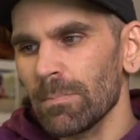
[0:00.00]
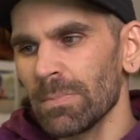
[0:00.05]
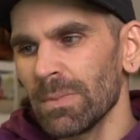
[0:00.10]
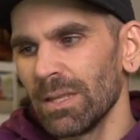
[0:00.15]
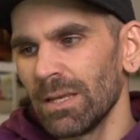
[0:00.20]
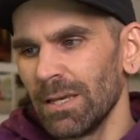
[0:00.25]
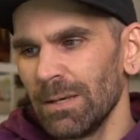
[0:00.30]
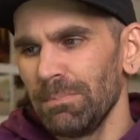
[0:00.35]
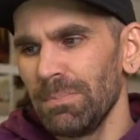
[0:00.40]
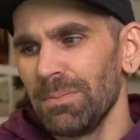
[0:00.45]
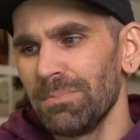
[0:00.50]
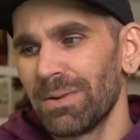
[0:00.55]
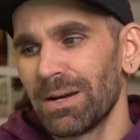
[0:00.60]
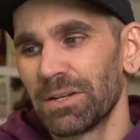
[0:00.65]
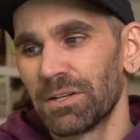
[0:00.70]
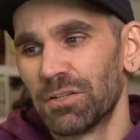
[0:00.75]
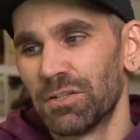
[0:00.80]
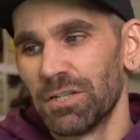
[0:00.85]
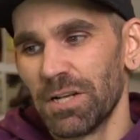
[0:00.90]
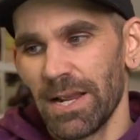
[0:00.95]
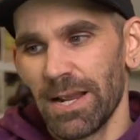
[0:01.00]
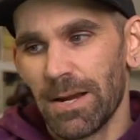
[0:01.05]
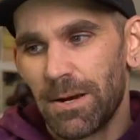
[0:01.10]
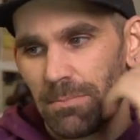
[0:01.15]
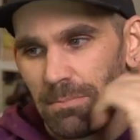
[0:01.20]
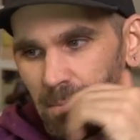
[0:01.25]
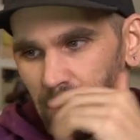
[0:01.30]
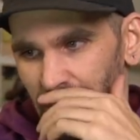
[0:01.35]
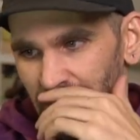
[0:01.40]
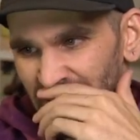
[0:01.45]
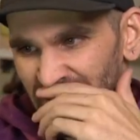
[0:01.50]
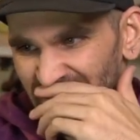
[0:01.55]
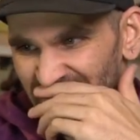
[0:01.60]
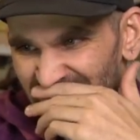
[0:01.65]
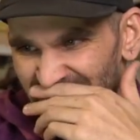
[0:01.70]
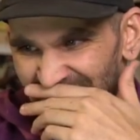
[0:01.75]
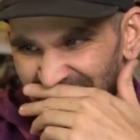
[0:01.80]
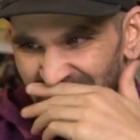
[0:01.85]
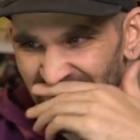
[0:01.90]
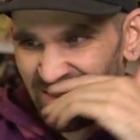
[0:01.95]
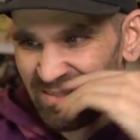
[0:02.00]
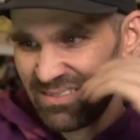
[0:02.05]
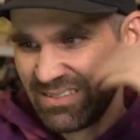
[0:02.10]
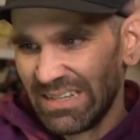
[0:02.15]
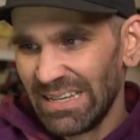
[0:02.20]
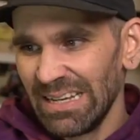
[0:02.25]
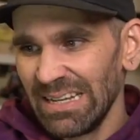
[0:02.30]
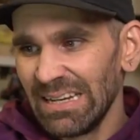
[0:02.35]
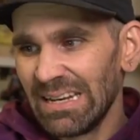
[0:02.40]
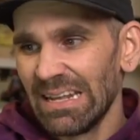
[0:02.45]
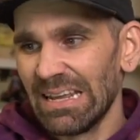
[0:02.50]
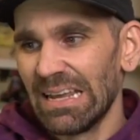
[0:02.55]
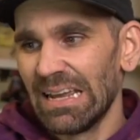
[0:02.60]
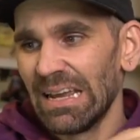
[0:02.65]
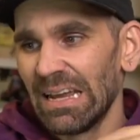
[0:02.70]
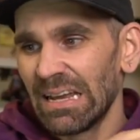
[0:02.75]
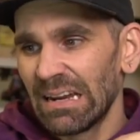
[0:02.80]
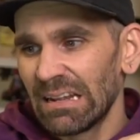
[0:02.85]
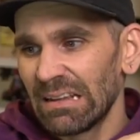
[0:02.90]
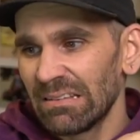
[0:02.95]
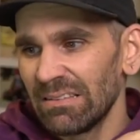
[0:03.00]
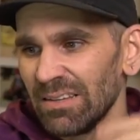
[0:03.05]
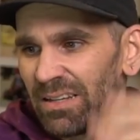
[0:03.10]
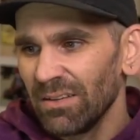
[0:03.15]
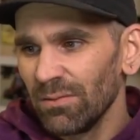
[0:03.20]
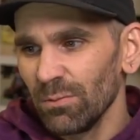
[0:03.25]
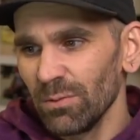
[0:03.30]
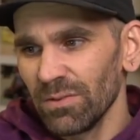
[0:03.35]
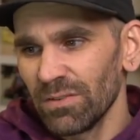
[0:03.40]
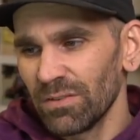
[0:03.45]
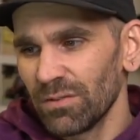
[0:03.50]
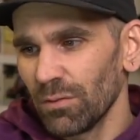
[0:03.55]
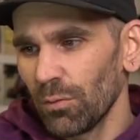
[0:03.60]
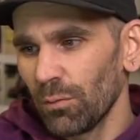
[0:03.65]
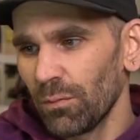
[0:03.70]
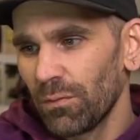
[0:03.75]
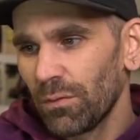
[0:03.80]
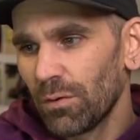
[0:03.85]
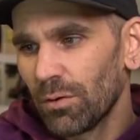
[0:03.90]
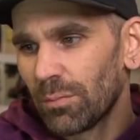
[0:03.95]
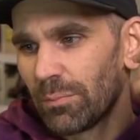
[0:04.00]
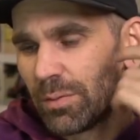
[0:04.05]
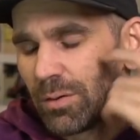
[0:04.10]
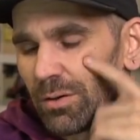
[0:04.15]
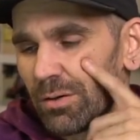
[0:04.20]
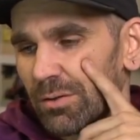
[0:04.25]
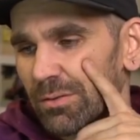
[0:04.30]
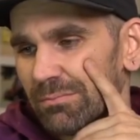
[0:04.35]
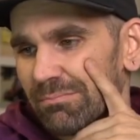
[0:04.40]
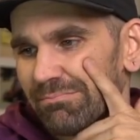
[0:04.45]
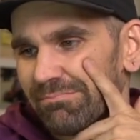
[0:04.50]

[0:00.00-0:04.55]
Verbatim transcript: It'd be my jam. Indiana. See, everyone's so far apart.